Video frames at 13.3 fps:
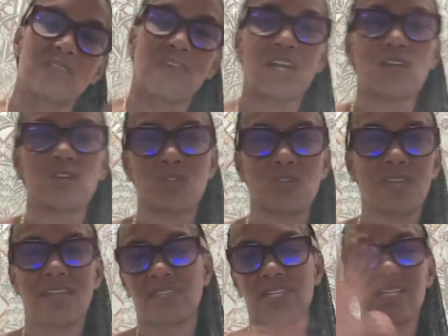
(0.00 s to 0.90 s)
if I don't do
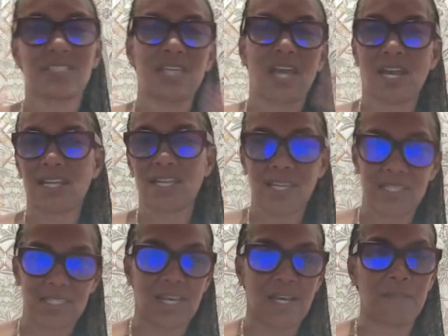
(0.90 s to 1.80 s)
that, then it's not going to
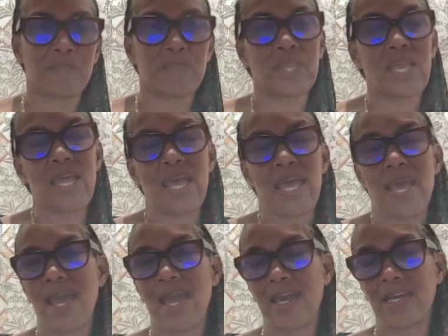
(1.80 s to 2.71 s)
get done.
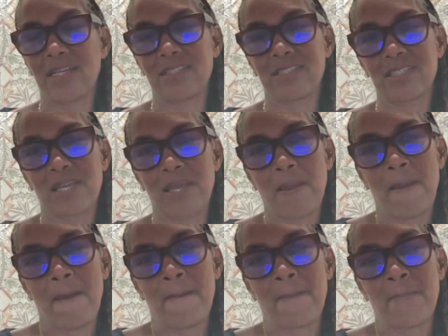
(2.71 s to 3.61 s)
And
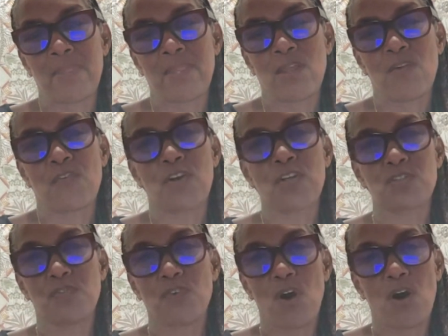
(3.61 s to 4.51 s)
first
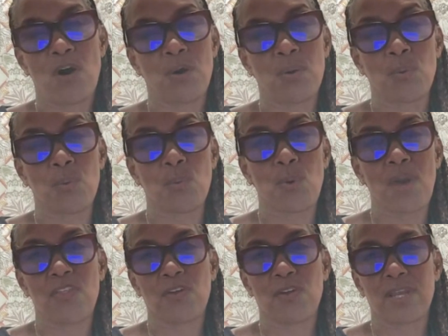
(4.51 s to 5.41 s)
of all,
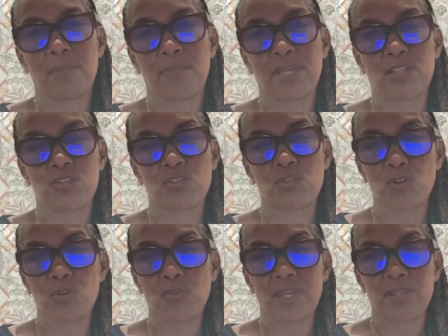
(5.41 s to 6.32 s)
whether it be
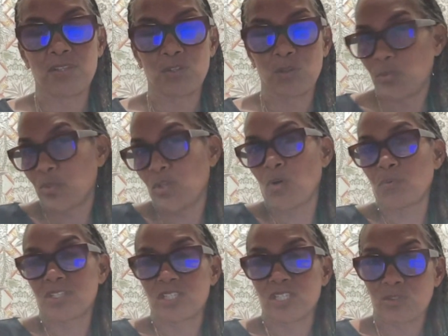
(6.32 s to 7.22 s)
true that you load
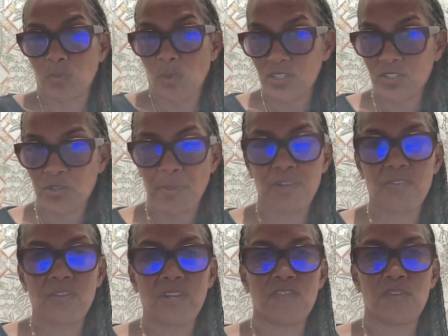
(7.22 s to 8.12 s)
the dishwasher better
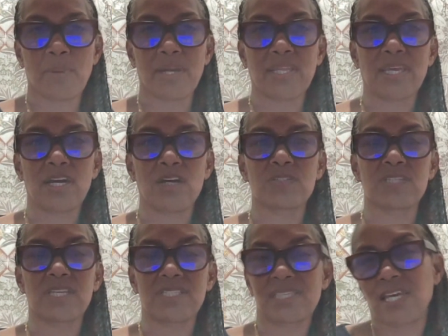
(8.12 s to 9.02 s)
than everybody else,
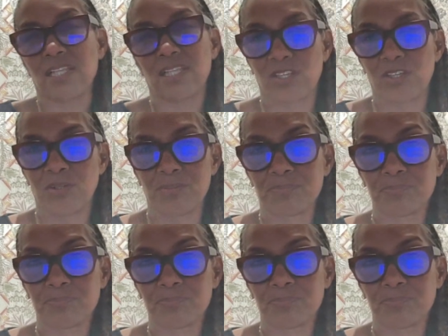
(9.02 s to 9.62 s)
it's killing you.